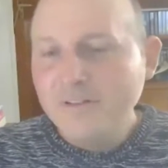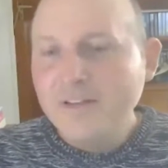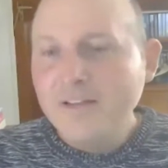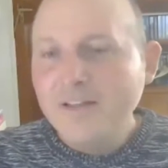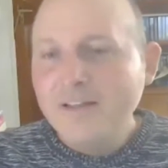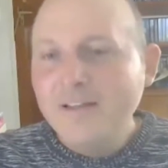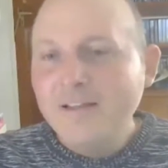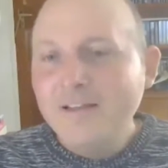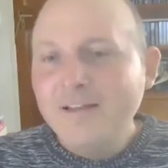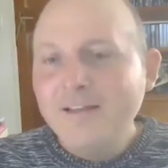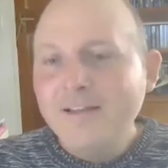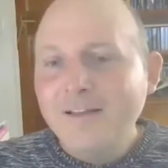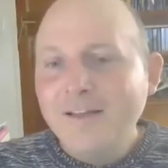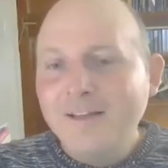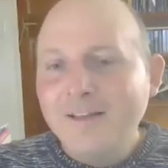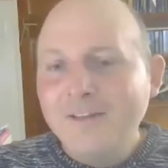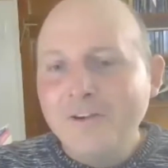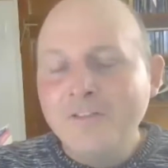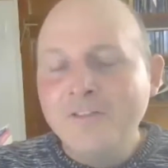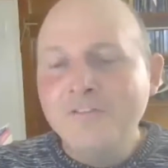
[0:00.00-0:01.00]
You know, the
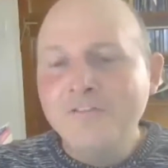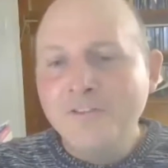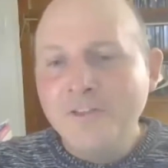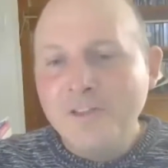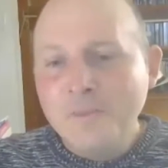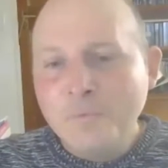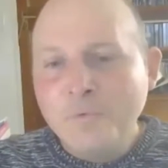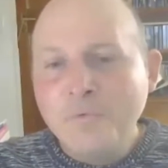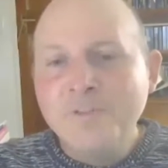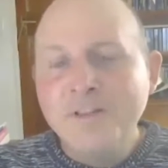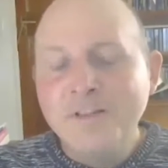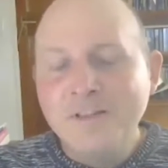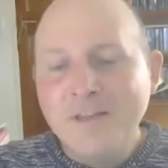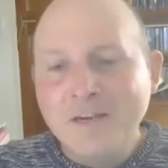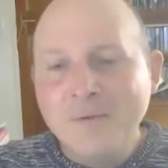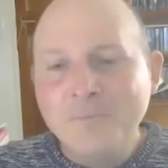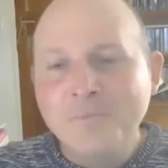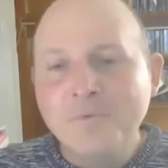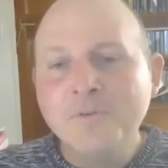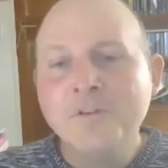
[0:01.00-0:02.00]
firstborn, the
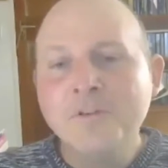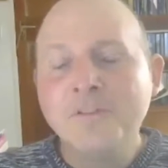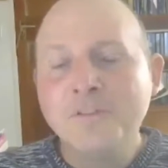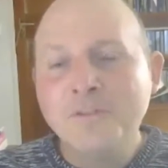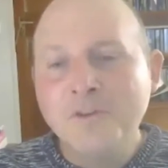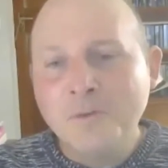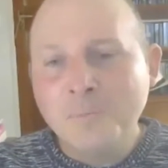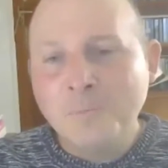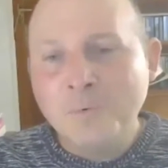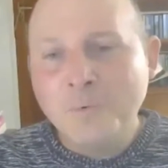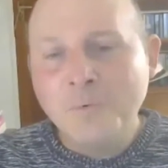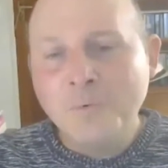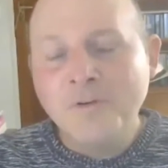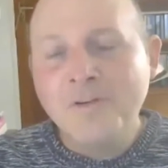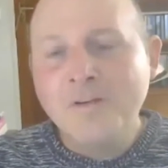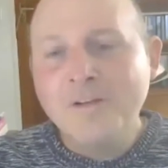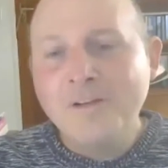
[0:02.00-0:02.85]
secondborn, the thirdborn,